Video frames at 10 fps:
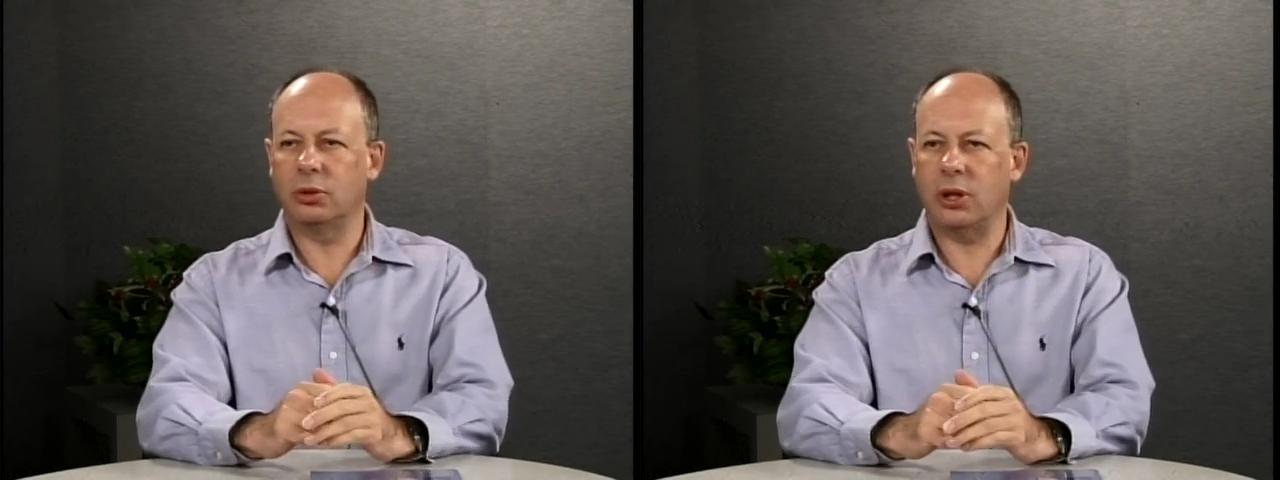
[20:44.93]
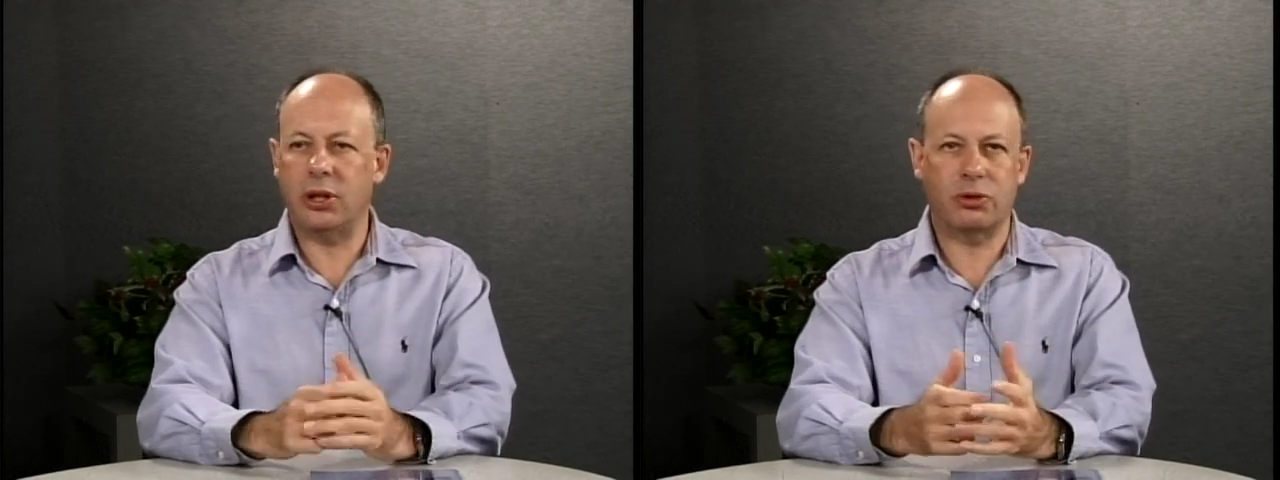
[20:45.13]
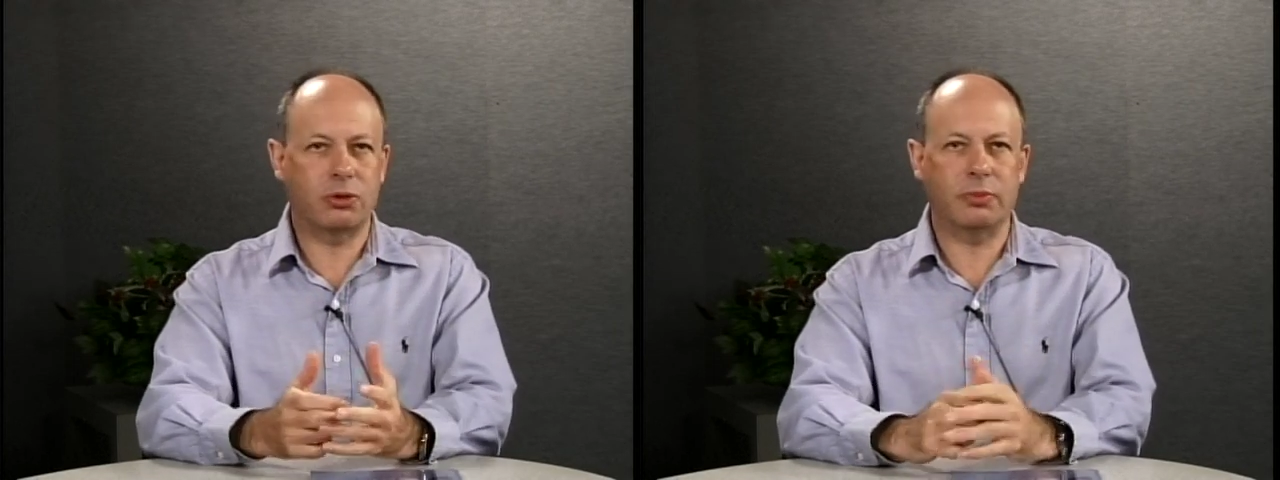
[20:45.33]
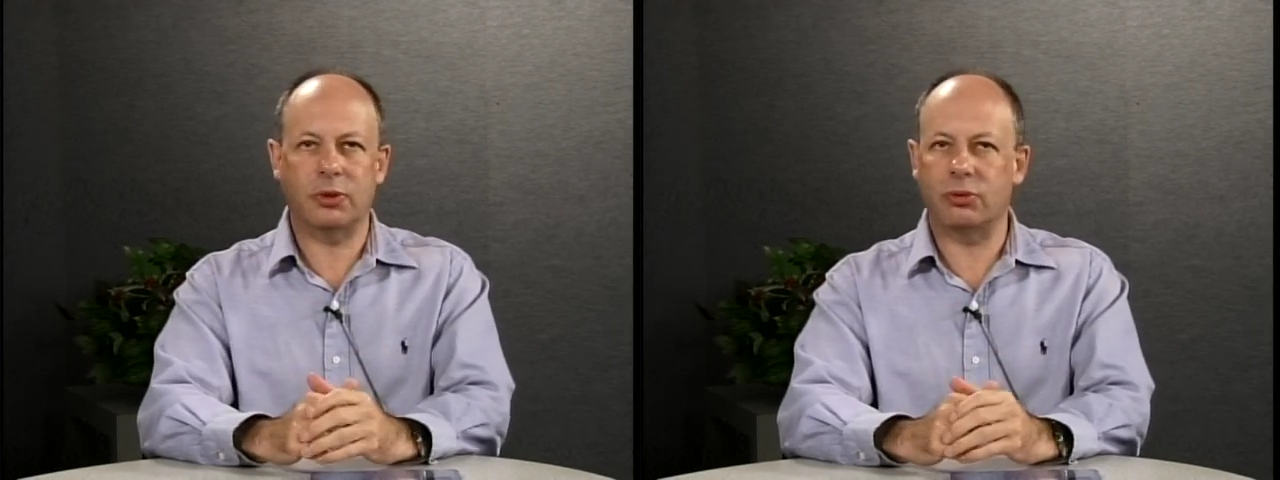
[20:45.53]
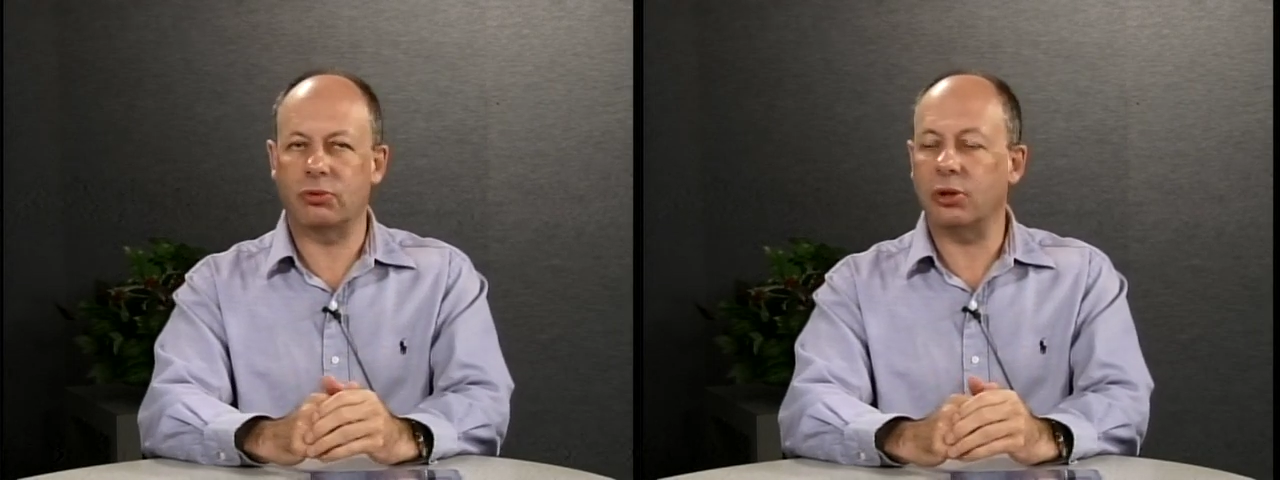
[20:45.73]

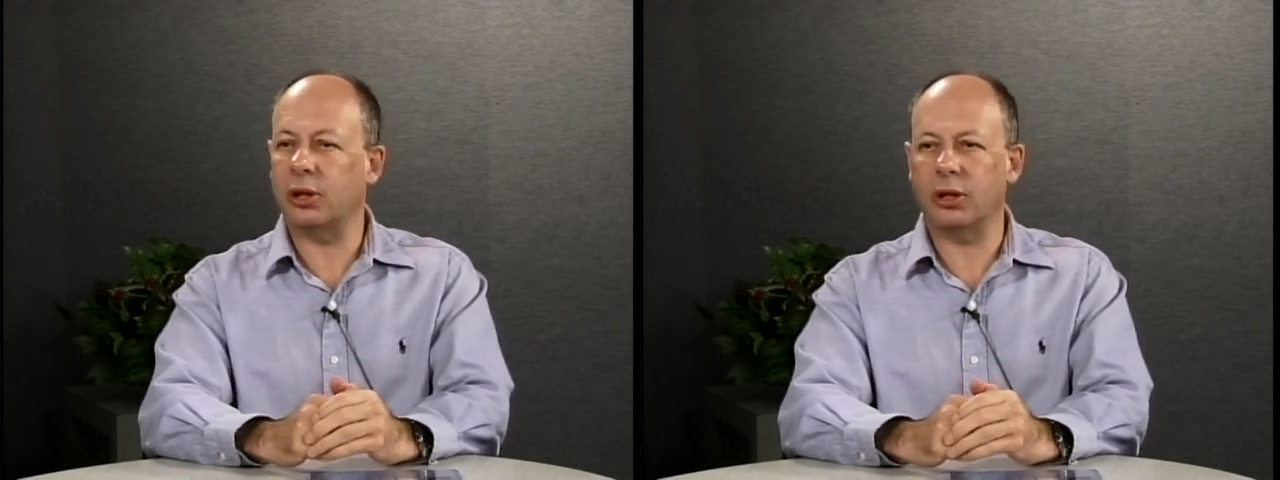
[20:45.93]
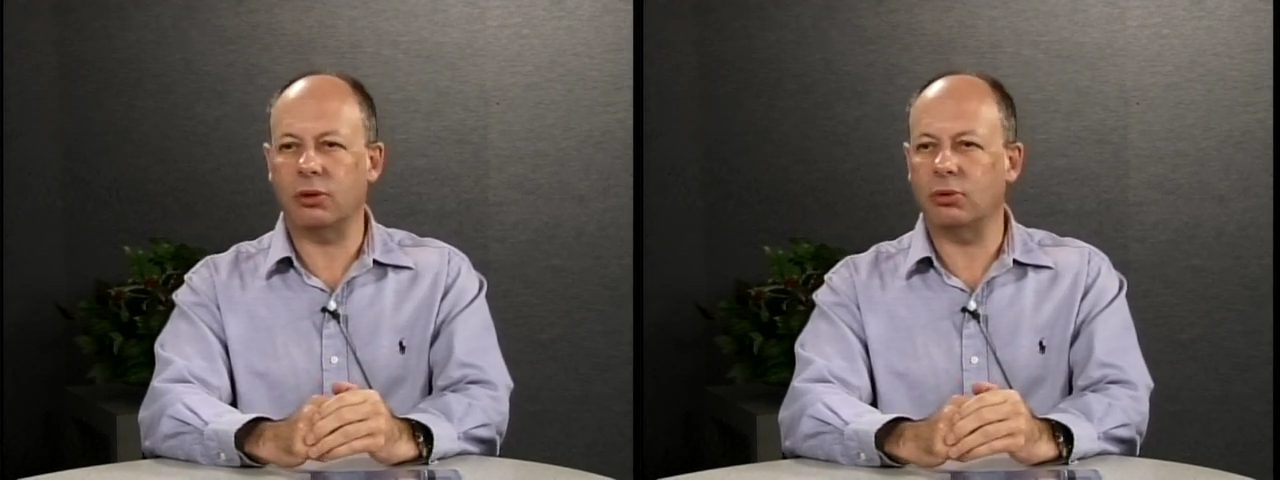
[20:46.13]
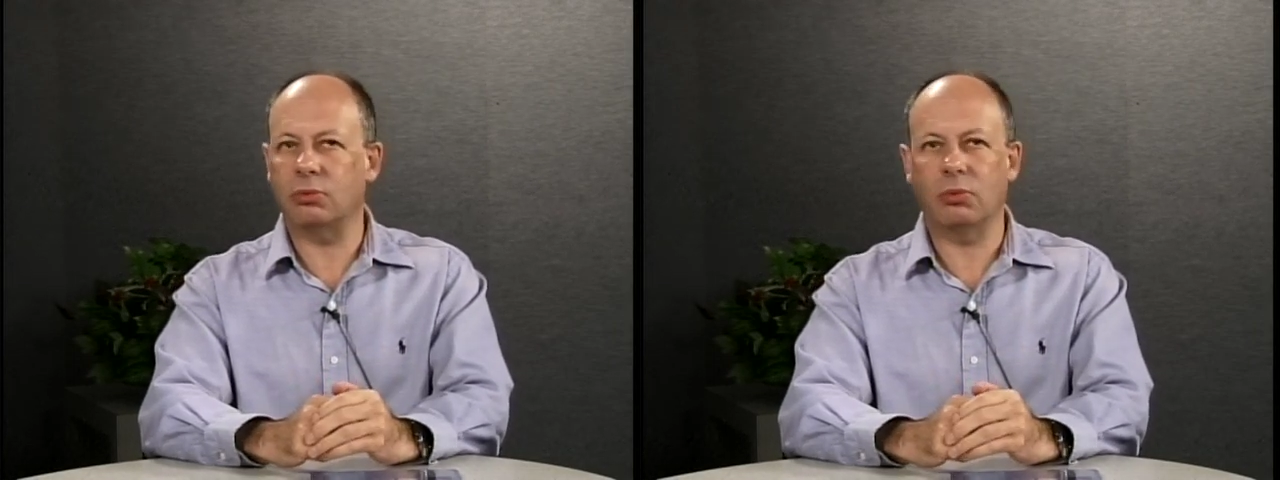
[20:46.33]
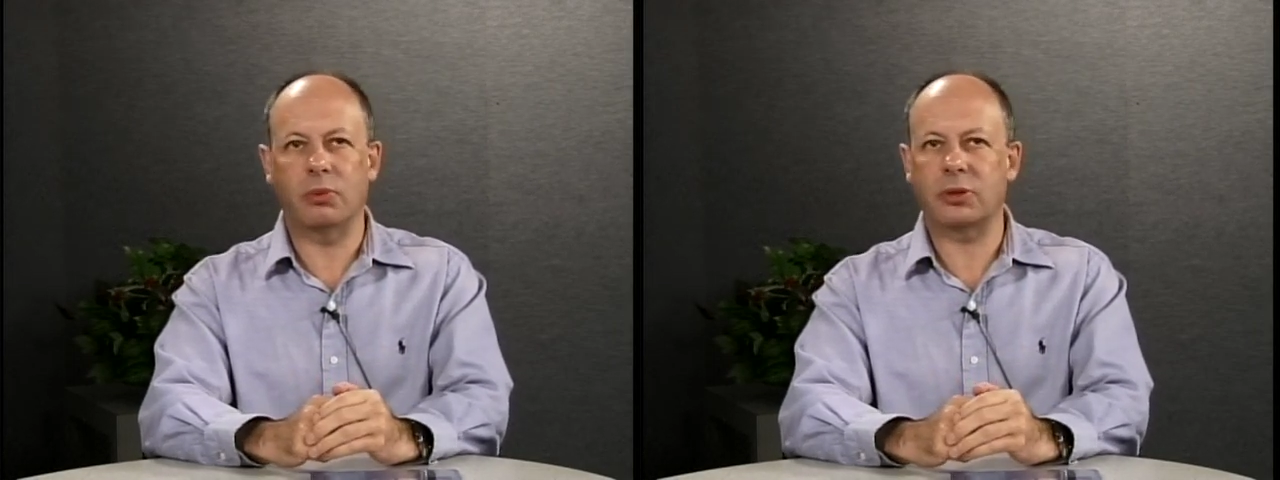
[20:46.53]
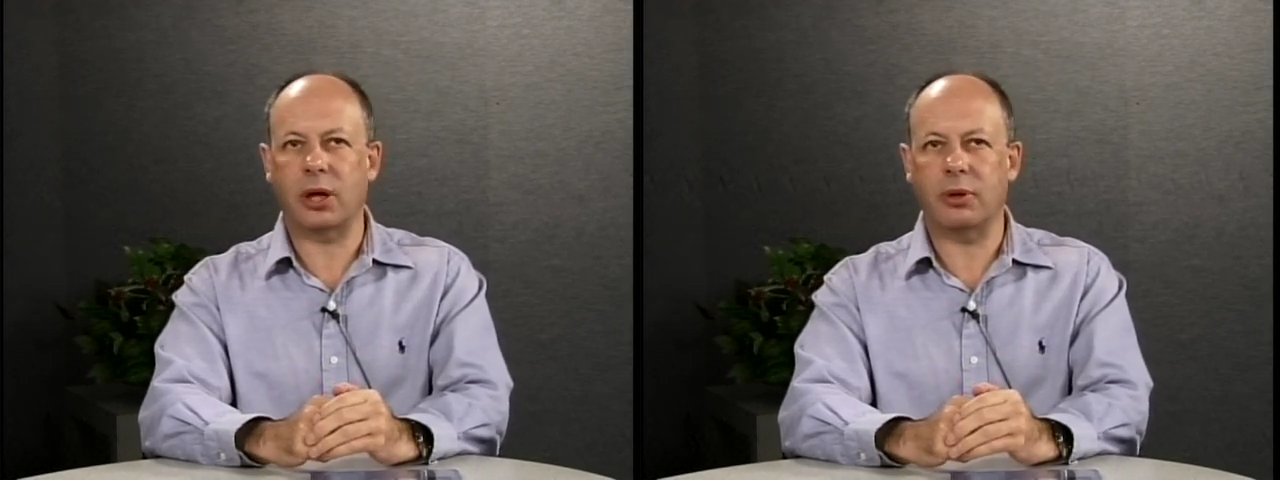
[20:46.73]
instrument drilling or what
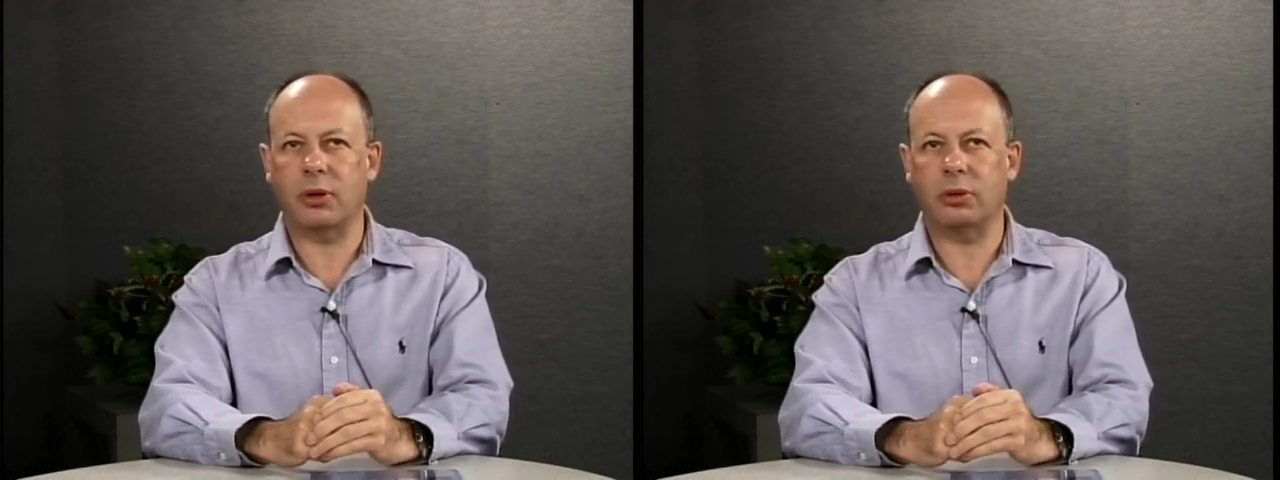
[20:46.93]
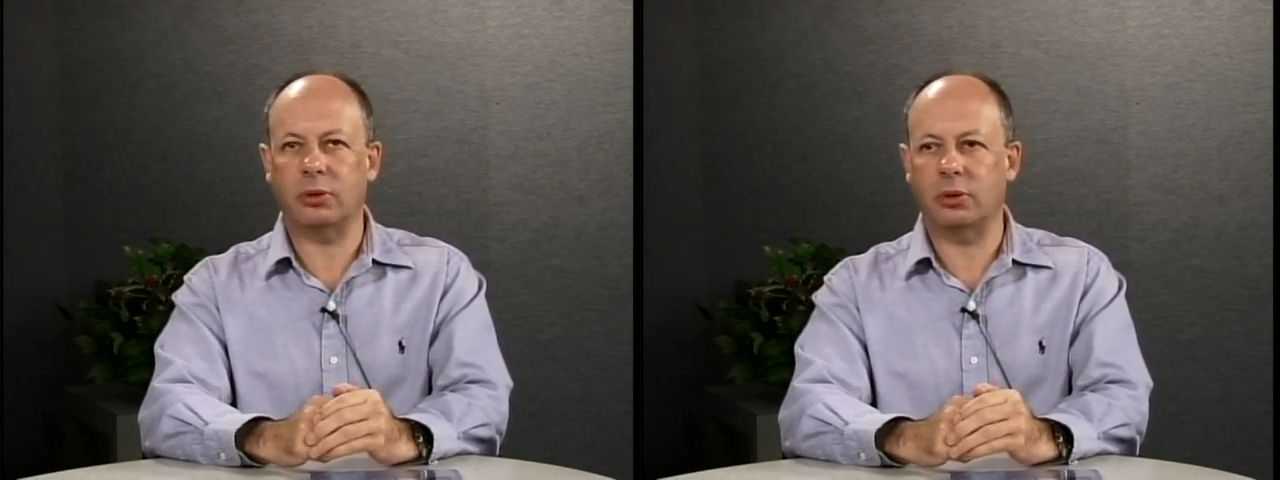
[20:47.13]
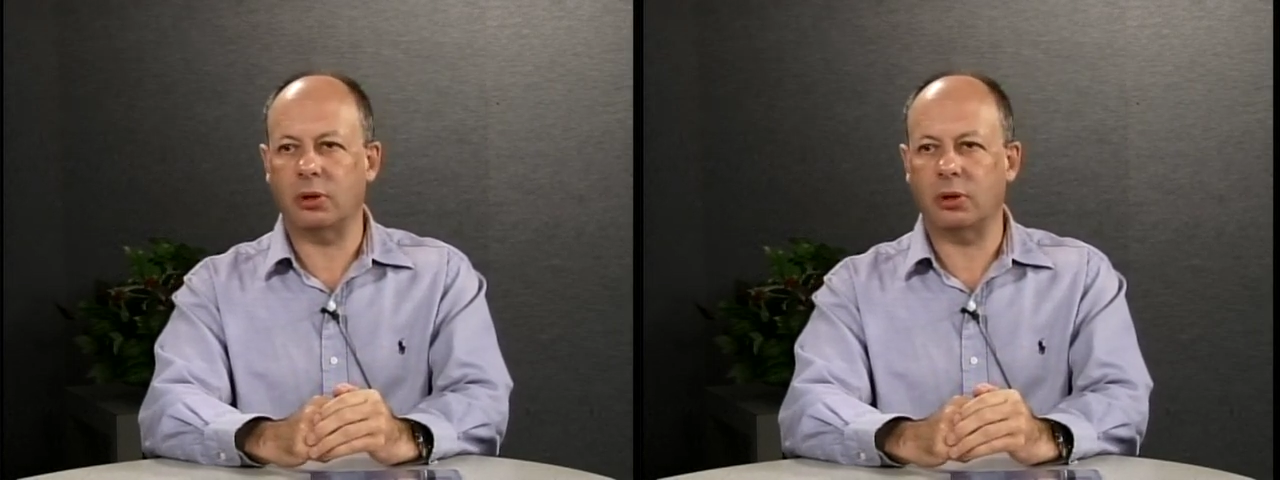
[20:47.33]
was going on.